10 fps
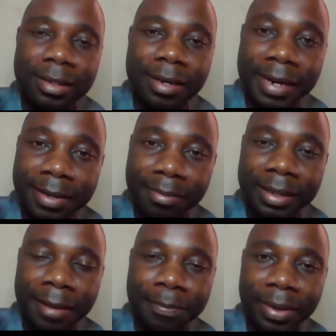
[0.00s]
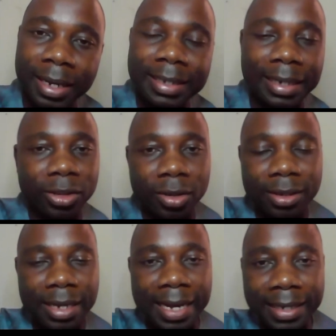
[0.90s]
a ready-made template, and
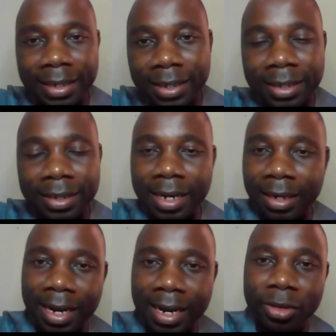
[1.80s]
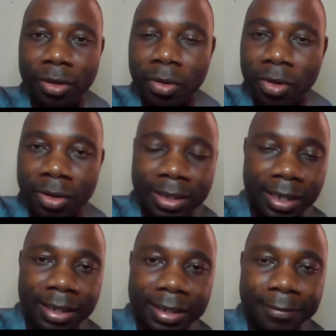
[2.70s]
just edit it and add your own
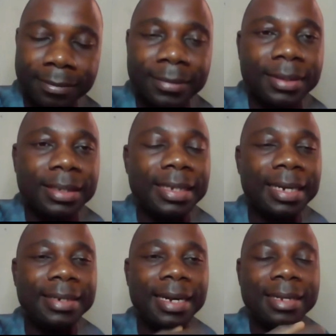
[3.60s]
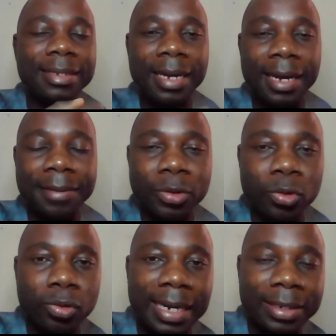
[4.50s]
content. Then there are times
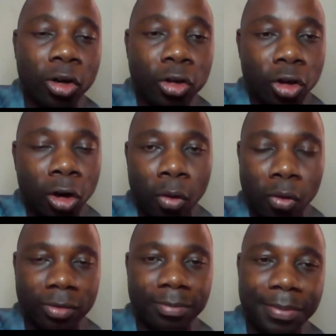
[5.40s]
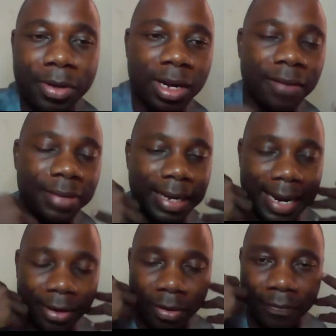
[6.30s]
too that on your own, maybe you have the
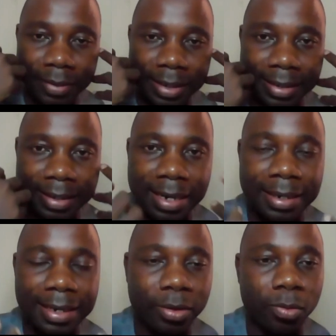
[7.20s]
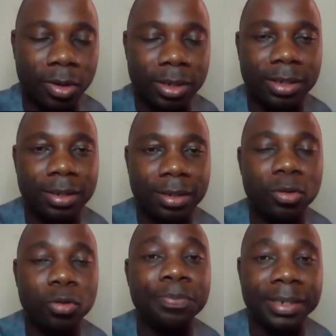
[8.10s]
kind of design that you want
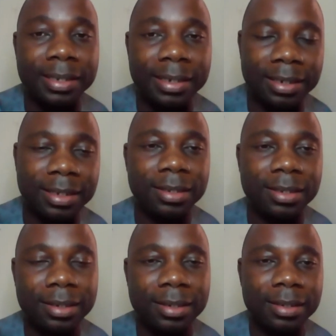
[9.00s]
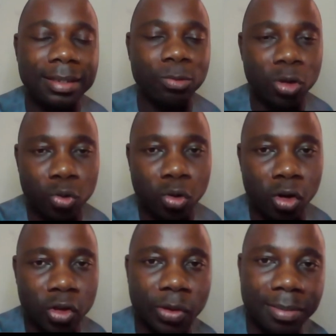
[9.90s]
to present. You want to
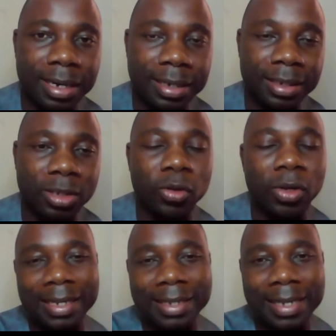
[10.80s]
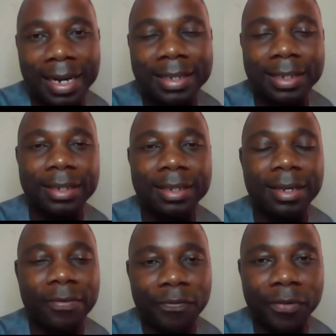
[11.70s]
customize it. You can start
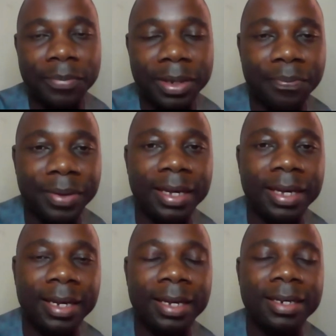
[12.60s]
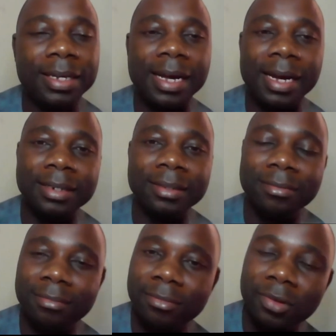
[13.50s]
from the beginning and
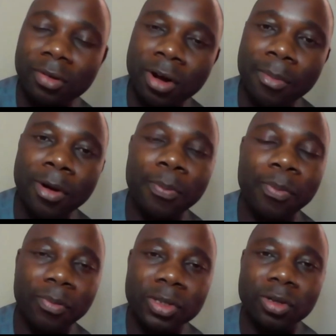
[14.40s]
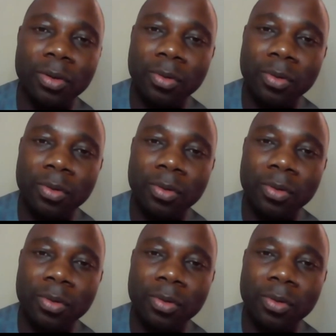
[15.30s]
come up with your